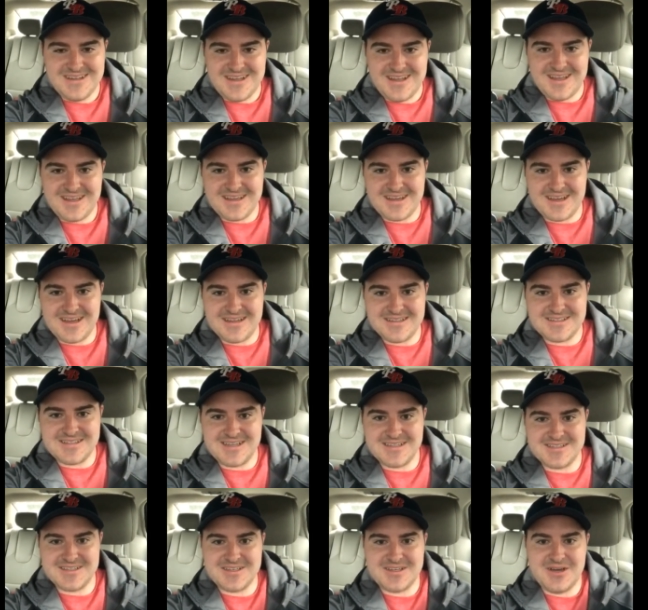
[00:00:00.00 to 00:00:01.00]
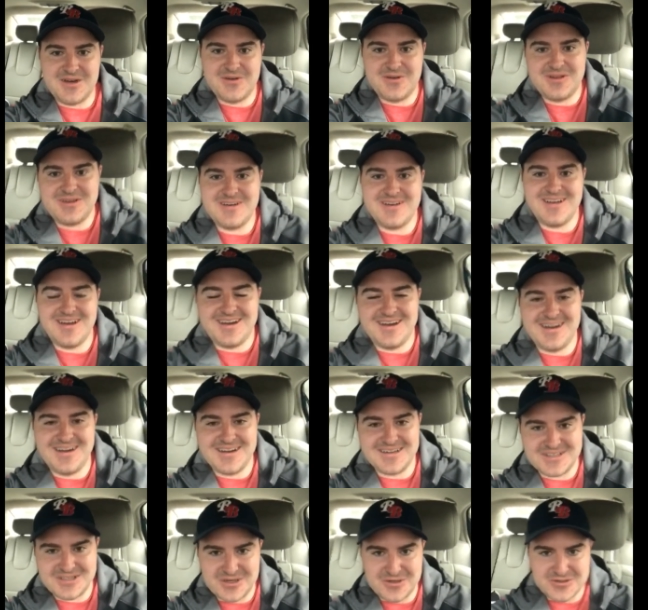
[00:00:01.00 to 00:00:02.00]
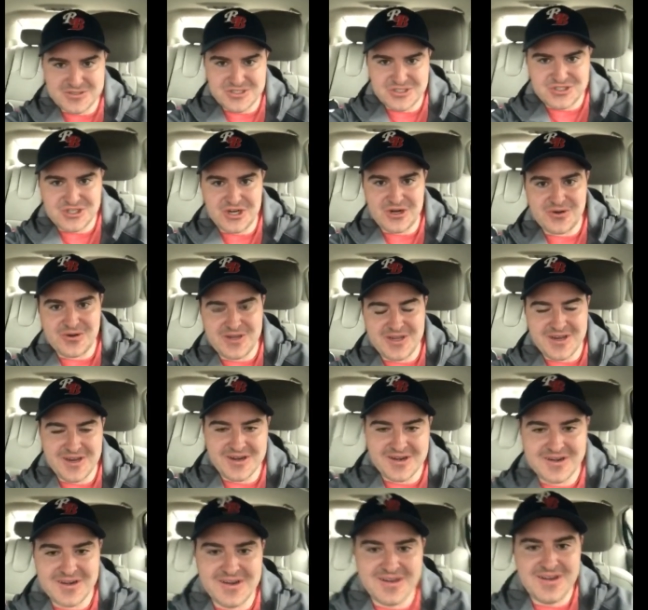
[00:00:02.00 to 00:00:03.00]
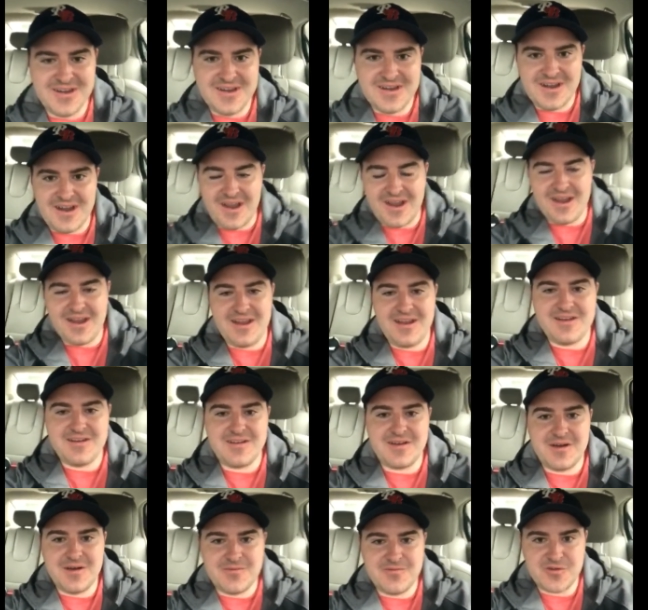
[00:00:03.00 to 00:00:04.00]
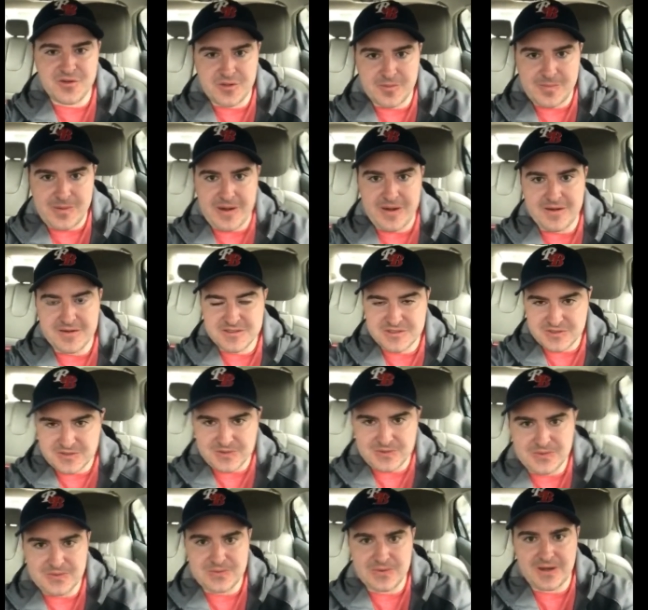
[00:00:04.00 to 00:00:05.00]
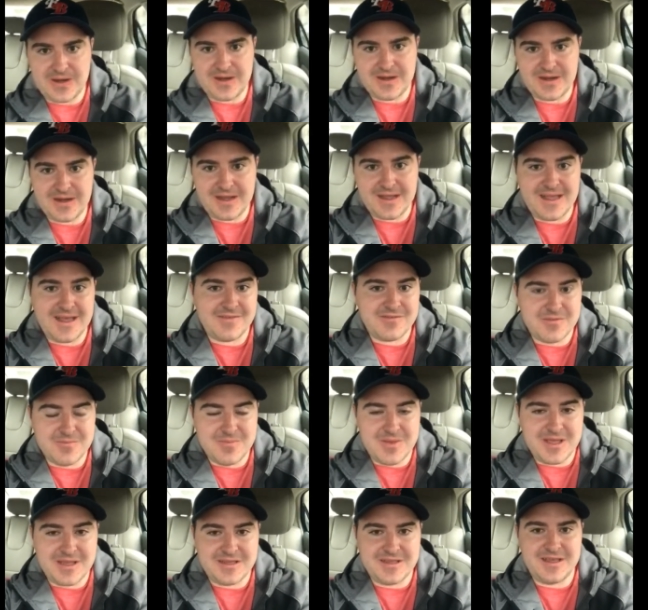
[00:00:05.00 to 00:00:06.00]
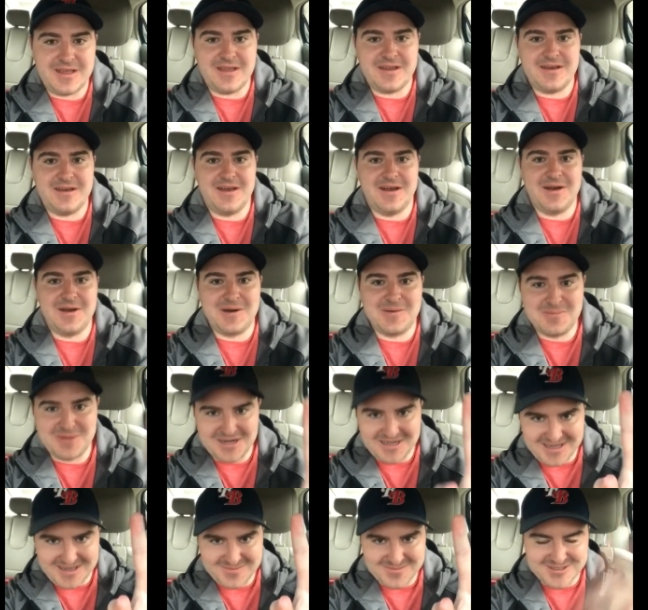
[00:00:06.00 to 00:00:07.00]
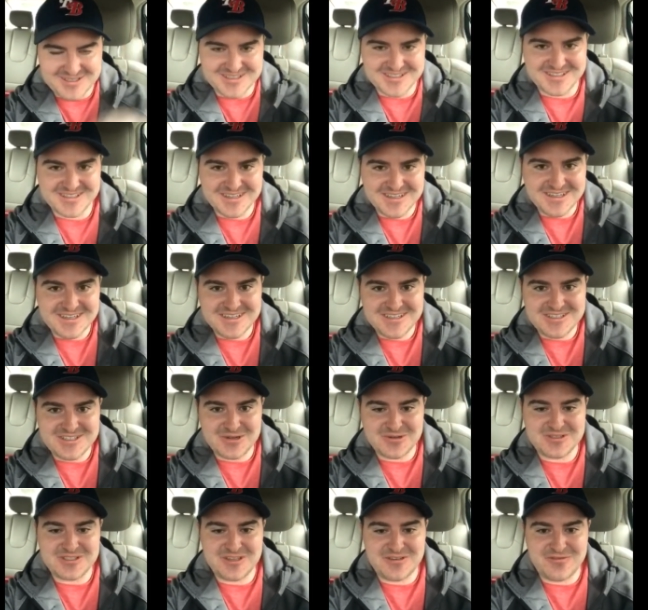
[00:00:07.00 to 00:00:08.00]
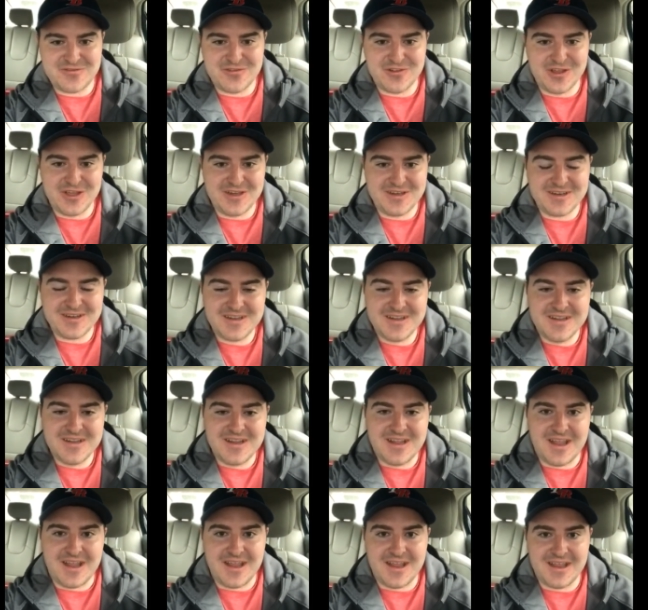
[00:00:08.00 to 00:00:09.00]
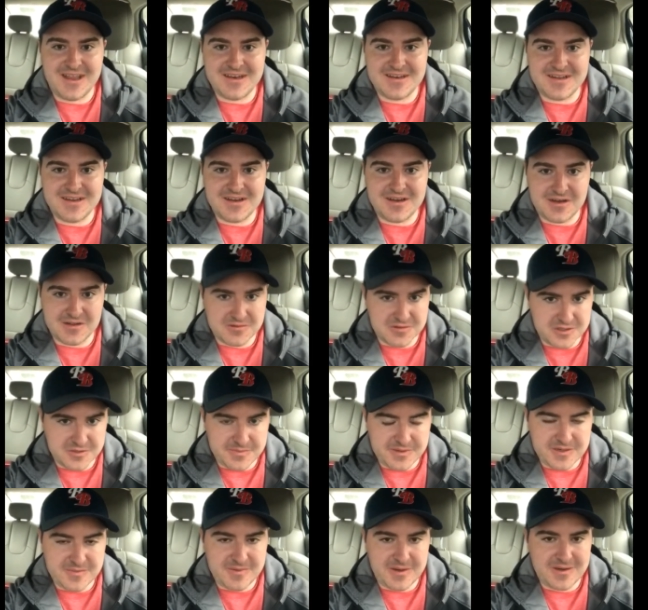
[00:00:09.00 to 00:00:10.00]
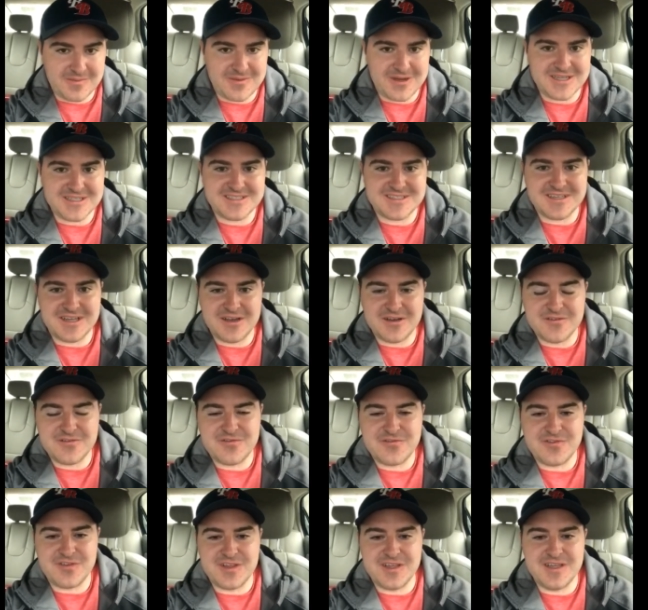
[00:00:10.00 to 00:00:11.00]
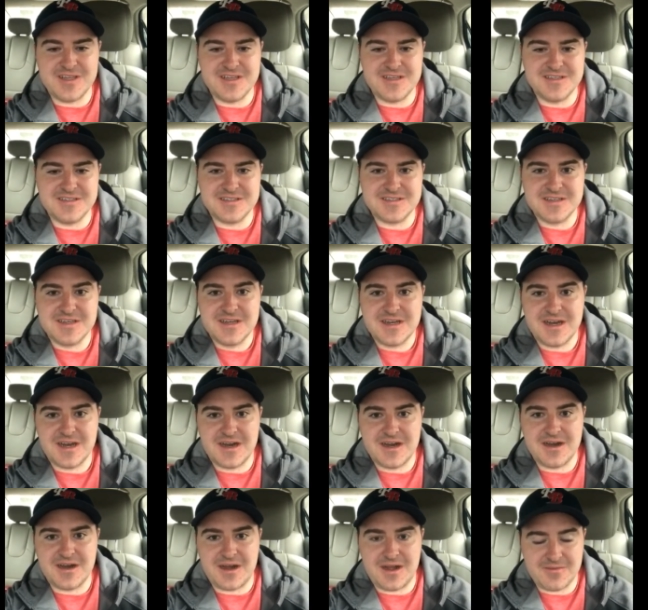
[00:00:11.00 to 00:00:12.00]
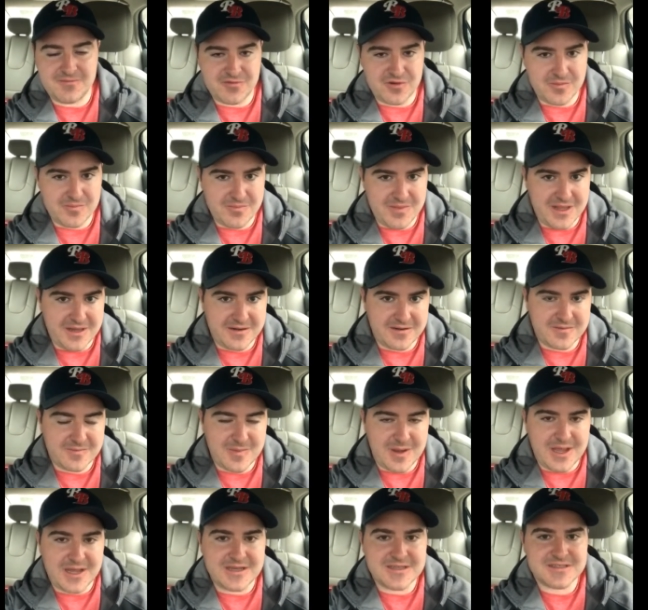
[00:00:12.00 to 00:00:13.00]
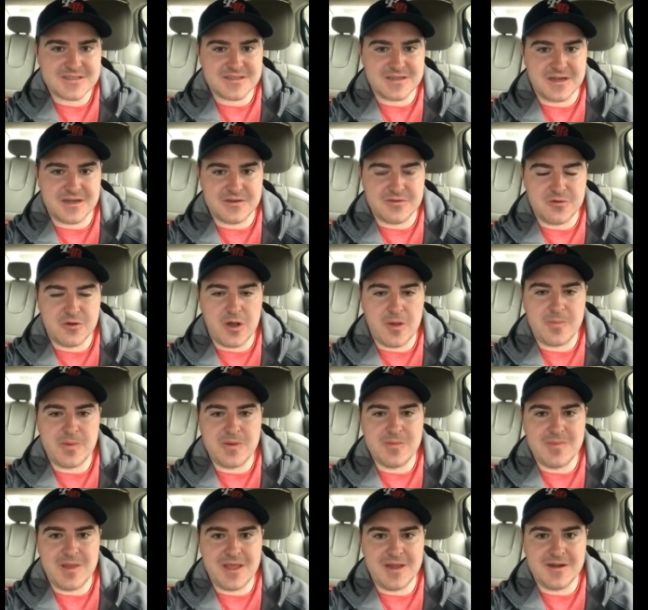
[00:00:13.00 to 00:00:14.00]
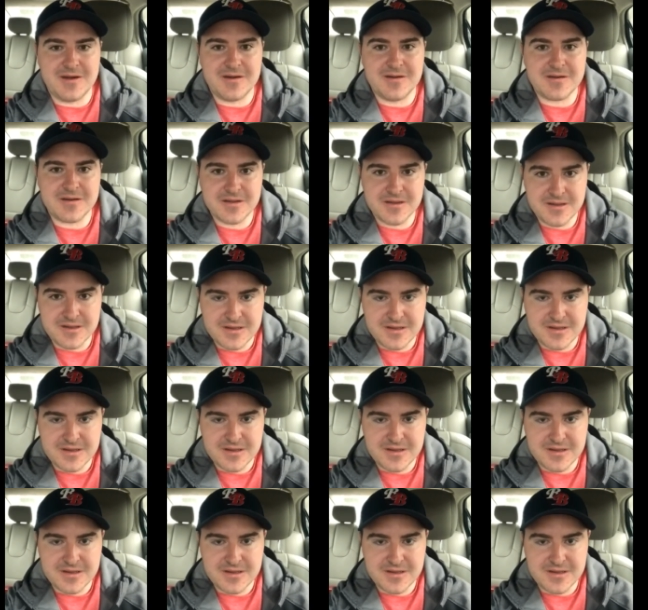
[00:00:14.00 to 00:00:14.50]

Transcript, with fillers: Hey guys, how's it going? Uh, Coach Joe here. And um, for the parents who uh, I haven't met yet, uh, my name is Joseph Flynn. And uh, a little bit about myself is uh, I'm from Maynard, Mass. I grew up in Maynard.